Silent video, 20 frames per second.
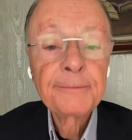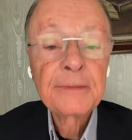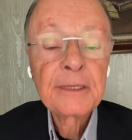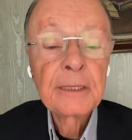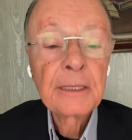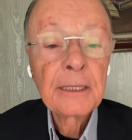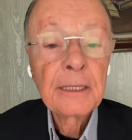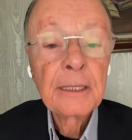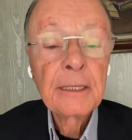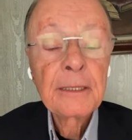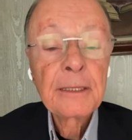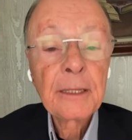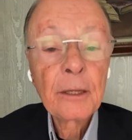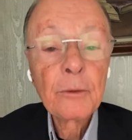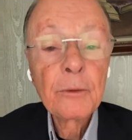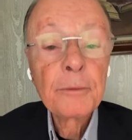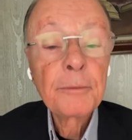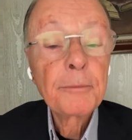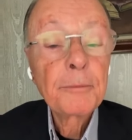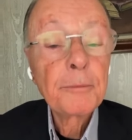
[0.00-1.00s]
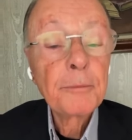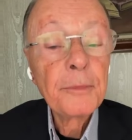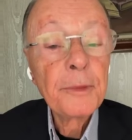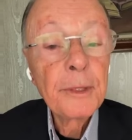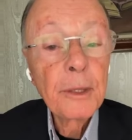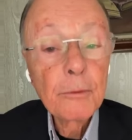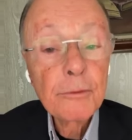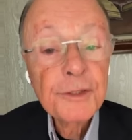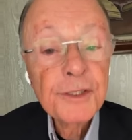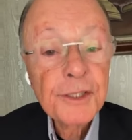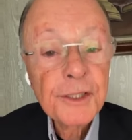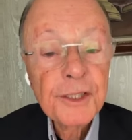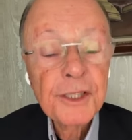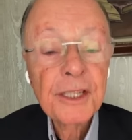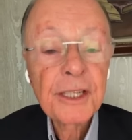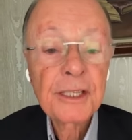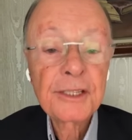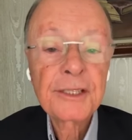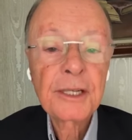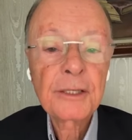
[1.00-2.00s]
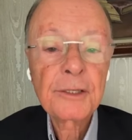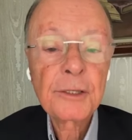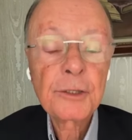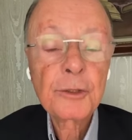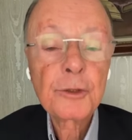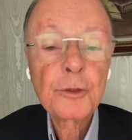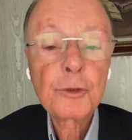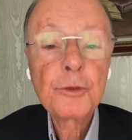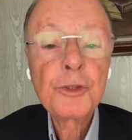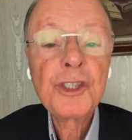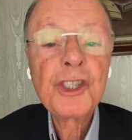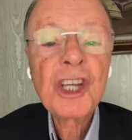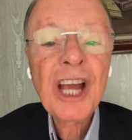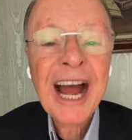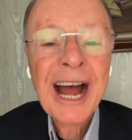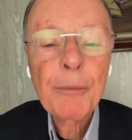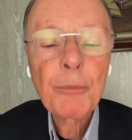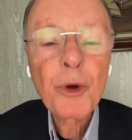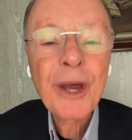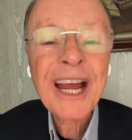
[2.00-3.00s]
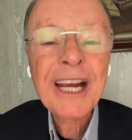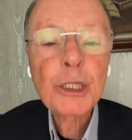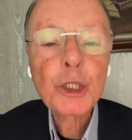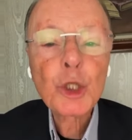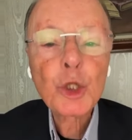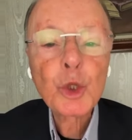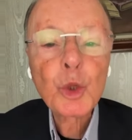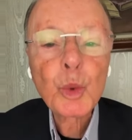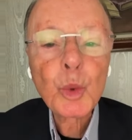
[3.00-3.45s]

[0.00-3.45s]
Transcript: Well, so don't forget that anymore.